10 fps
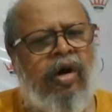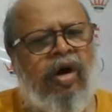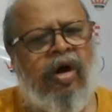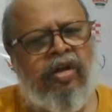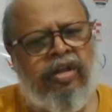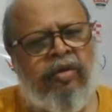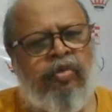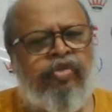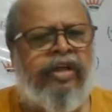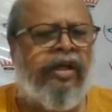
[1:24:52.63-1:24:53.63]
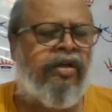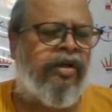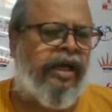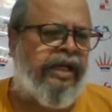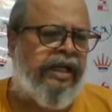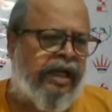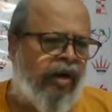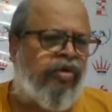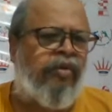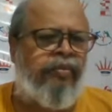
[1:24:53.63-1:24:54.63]
All other moves are getting
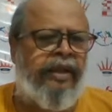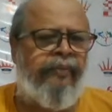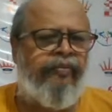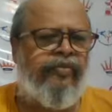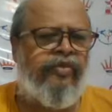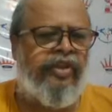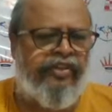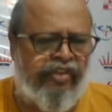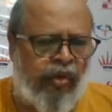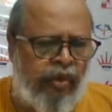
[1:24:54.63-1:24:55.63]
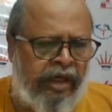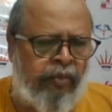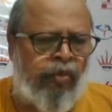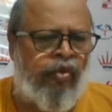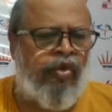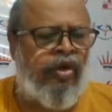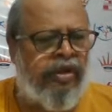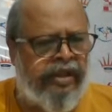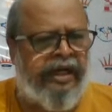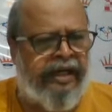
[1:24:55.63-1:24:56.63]
counterplay. This is the only move
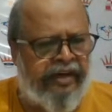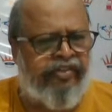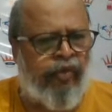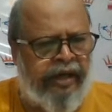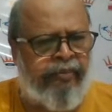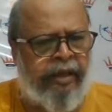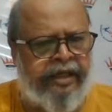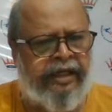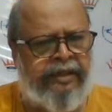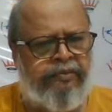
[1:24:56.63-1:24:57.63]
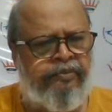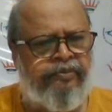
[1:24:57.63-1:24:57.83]
that gets white better game.